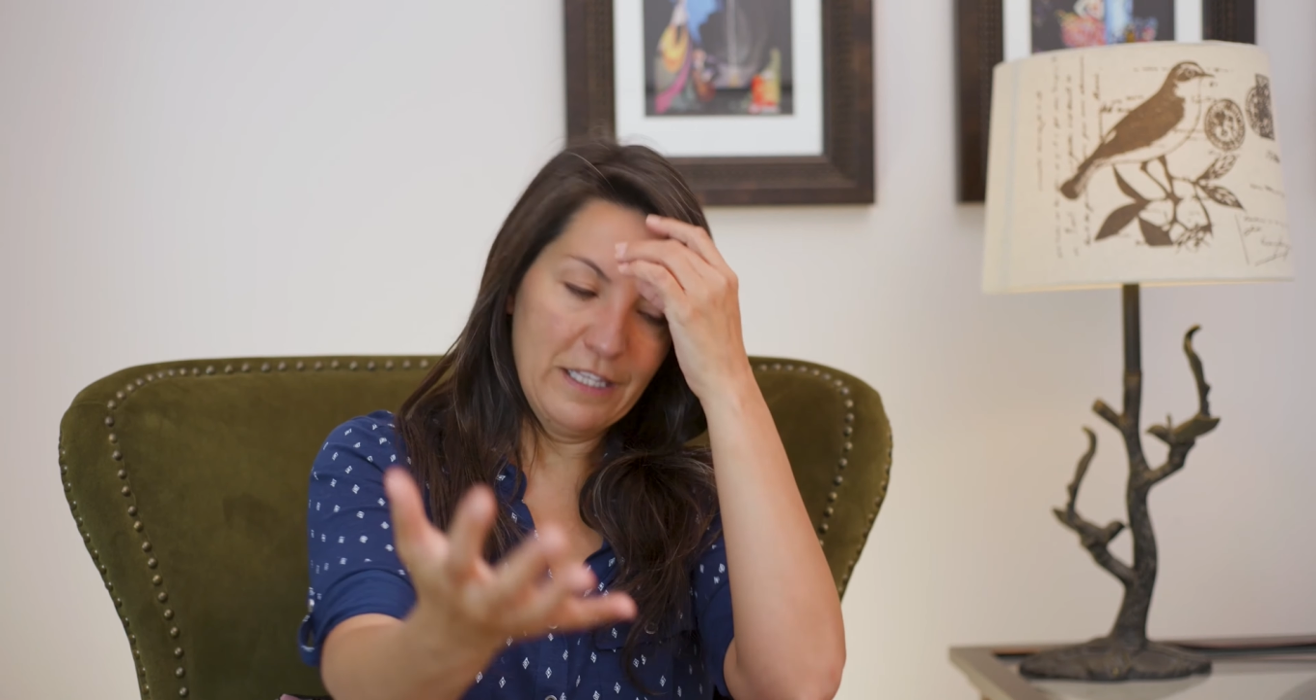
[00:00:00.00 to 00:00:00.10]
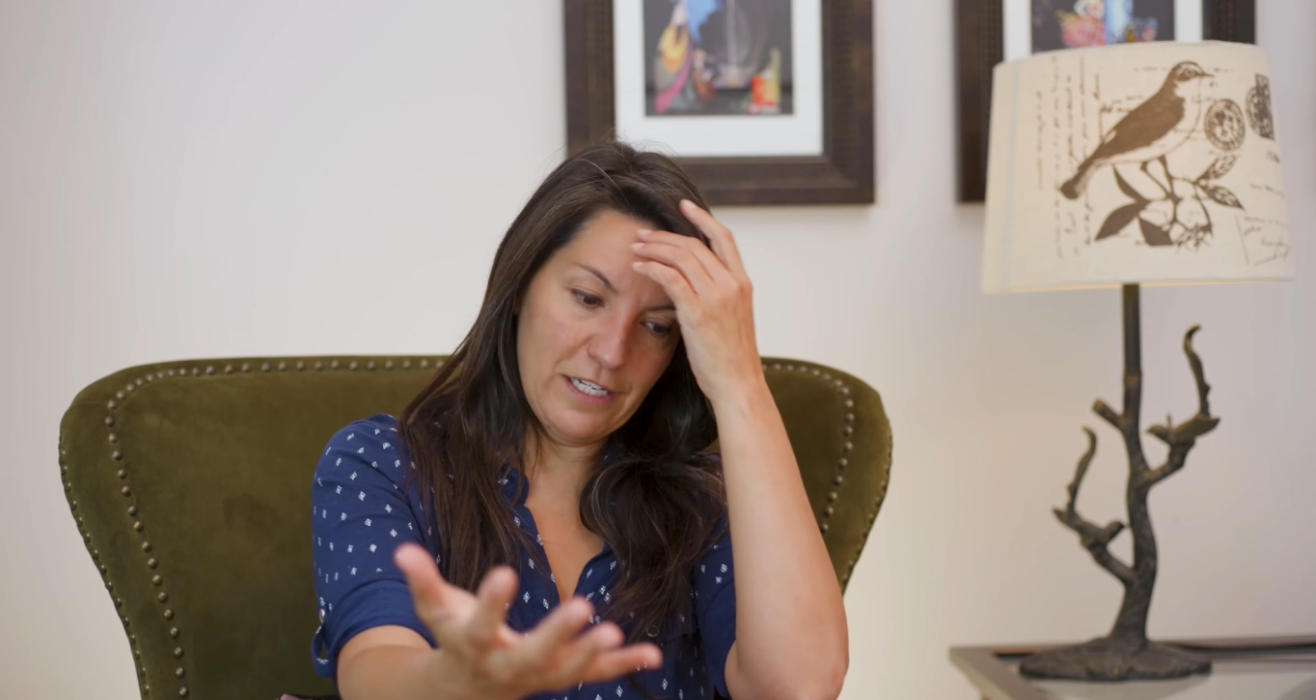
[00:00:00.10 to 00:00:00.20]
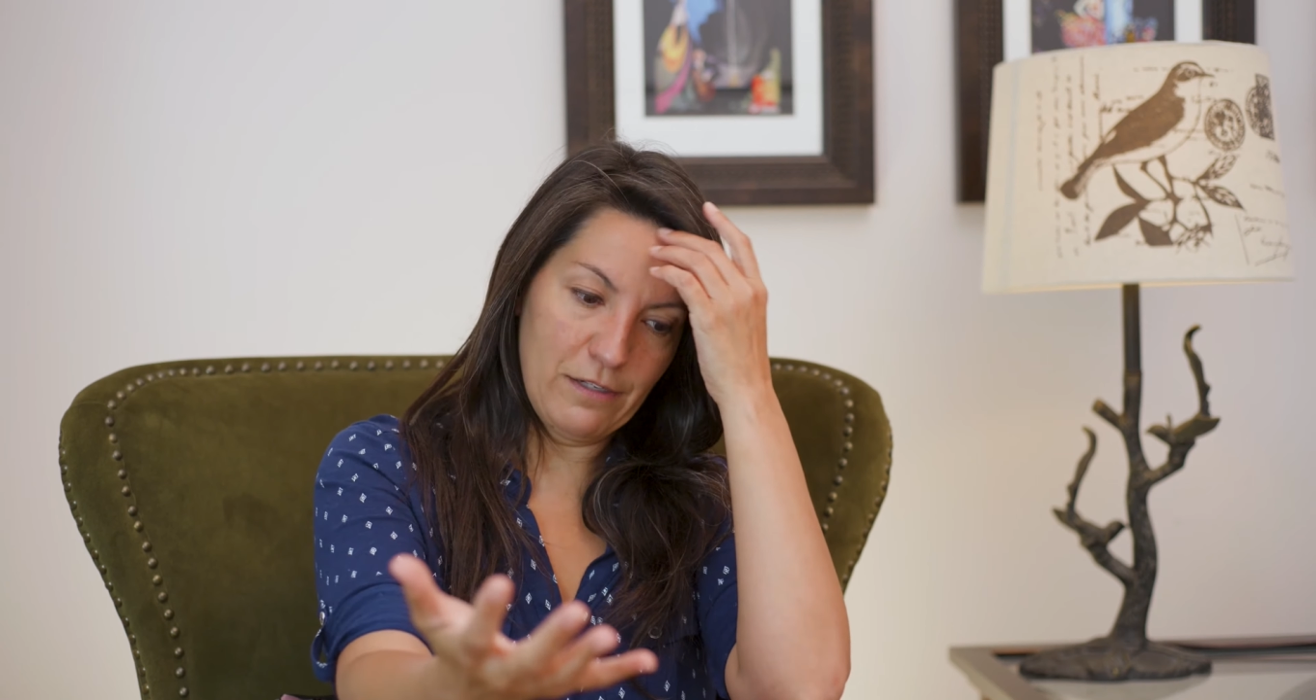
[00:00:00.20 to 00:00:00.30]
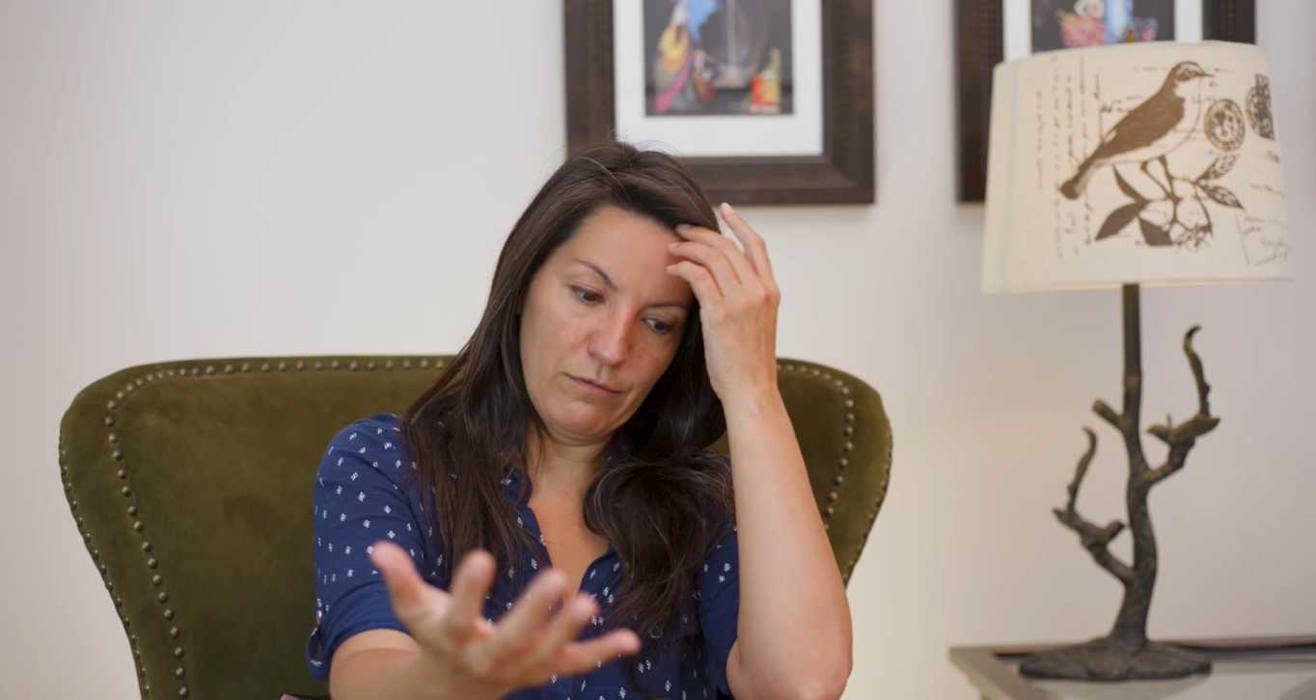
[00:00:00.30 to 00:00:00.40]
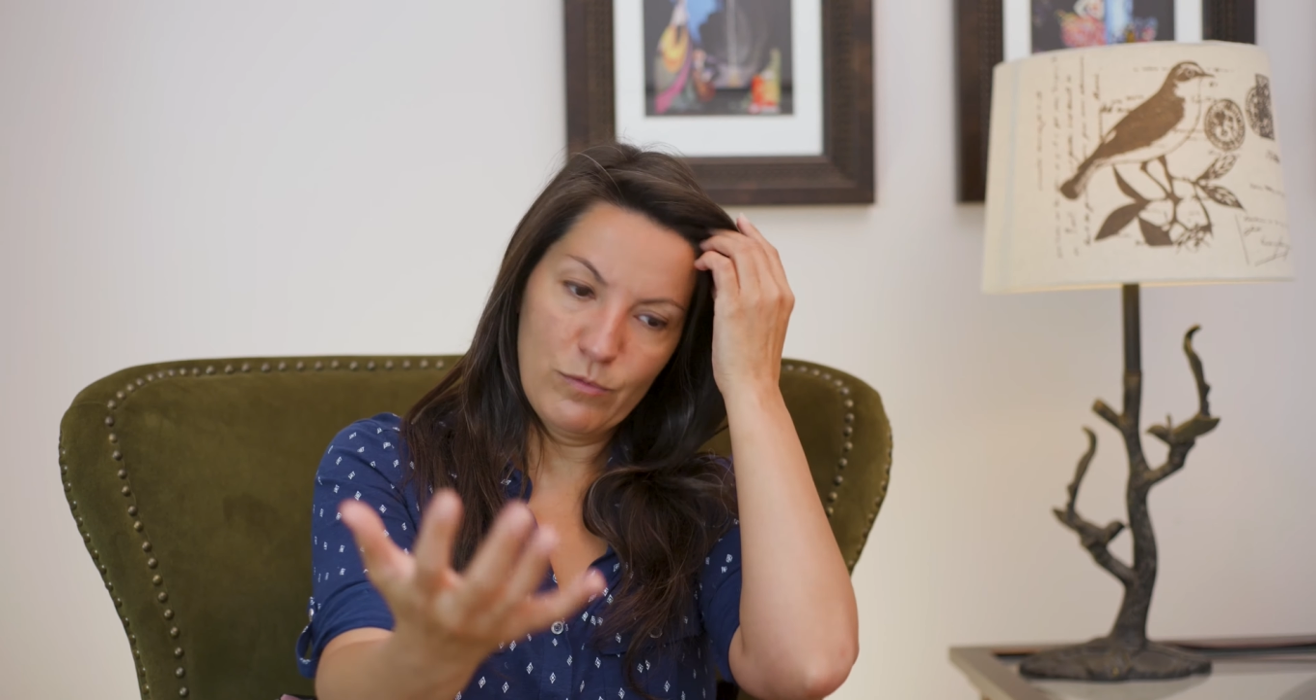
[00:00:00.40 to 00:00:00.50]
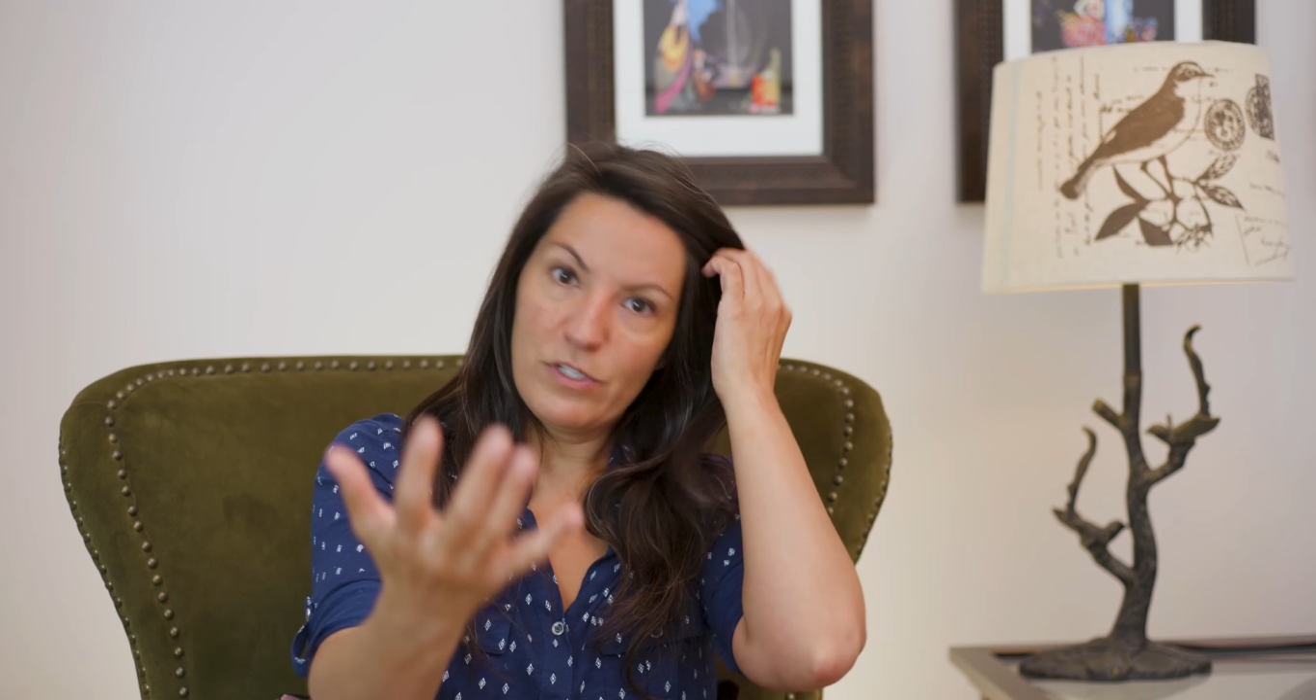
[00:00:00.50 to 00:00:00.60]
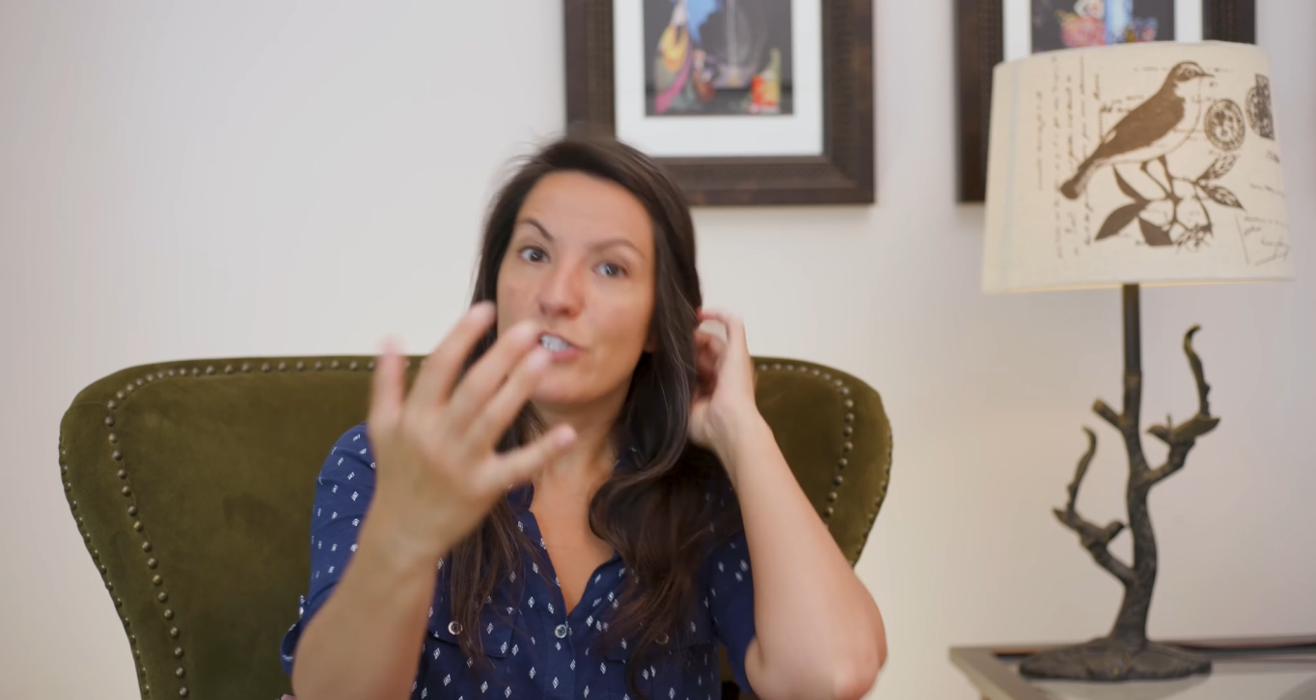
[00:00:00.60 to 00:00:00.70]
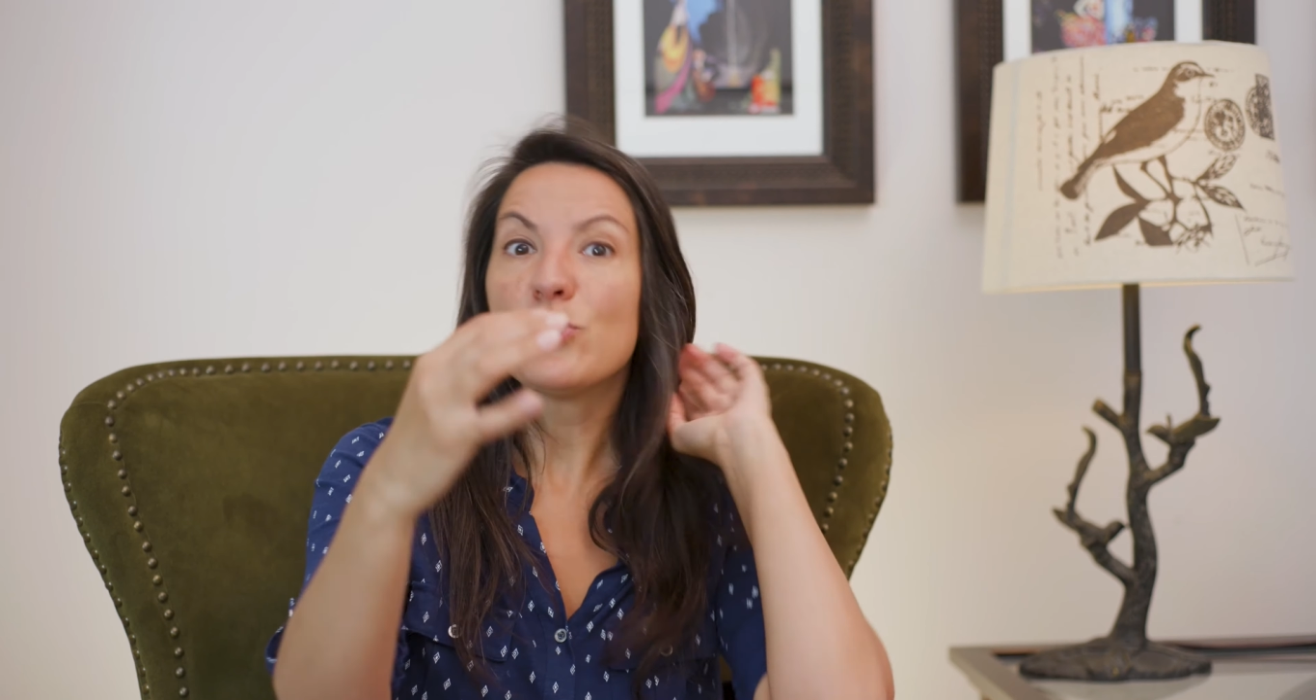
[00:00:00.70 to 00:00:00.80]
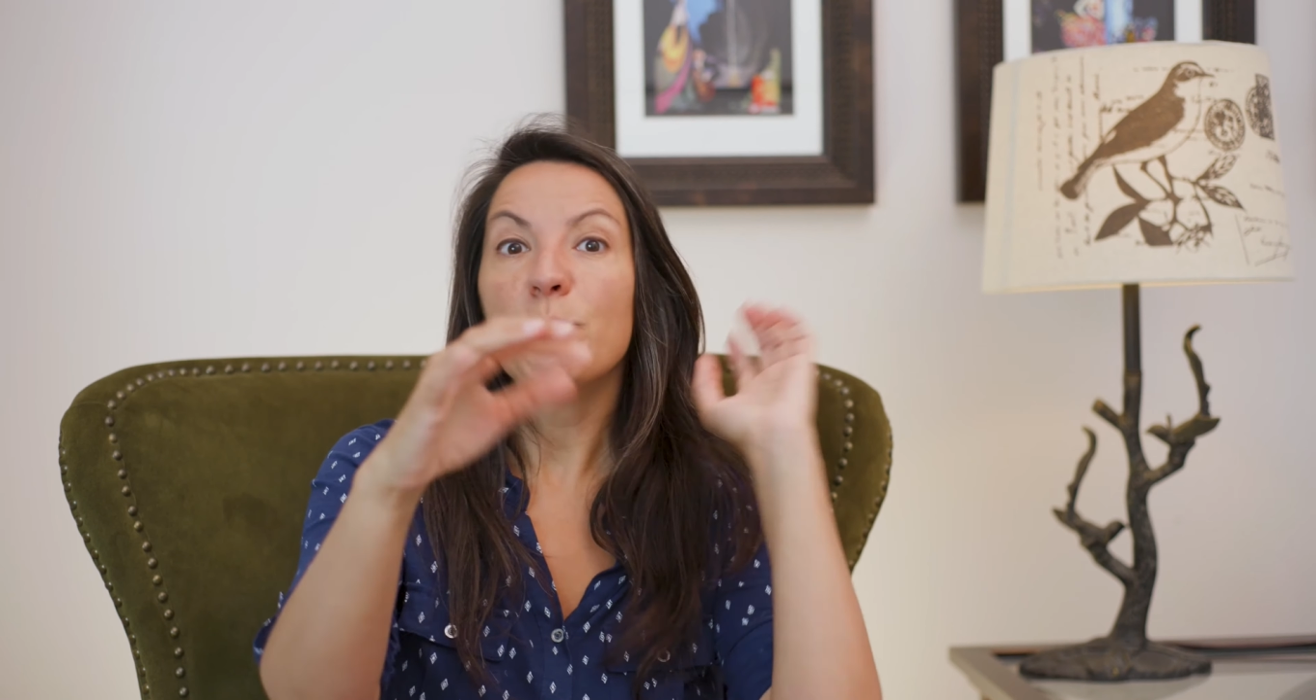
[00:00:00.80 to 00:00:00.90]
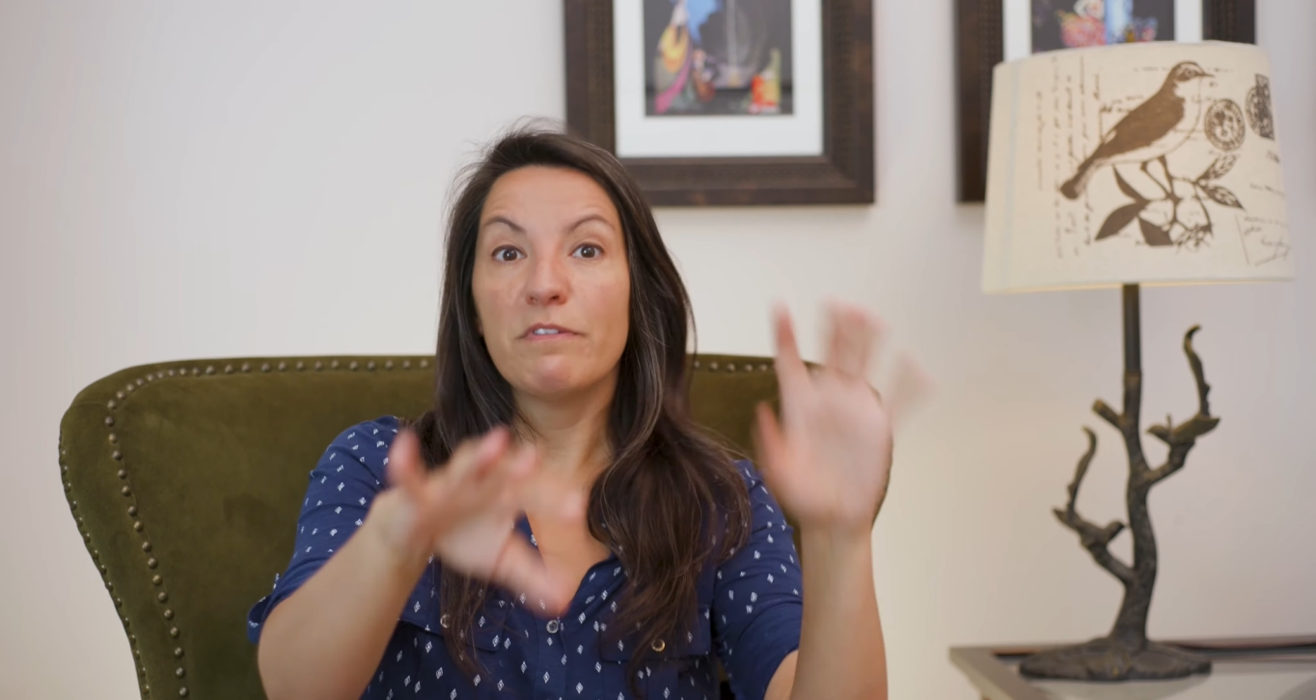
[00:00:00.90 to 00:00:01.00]
that
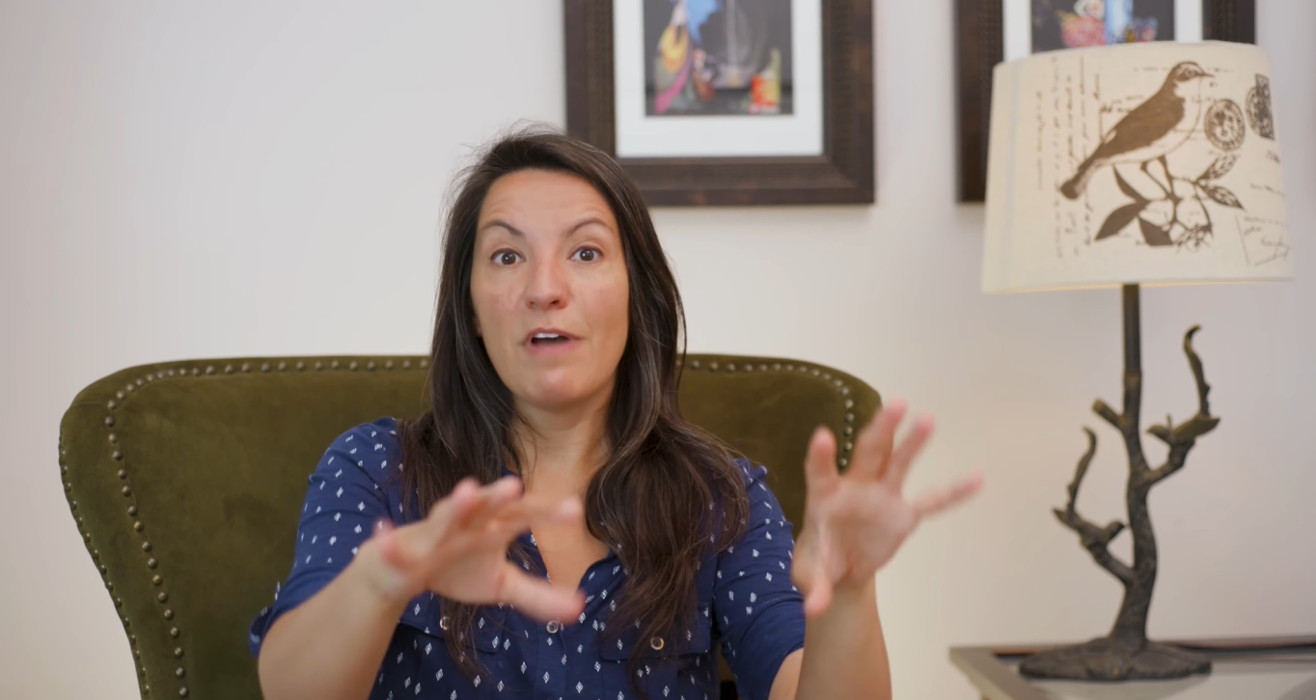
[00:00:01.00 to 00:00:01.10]
needs to be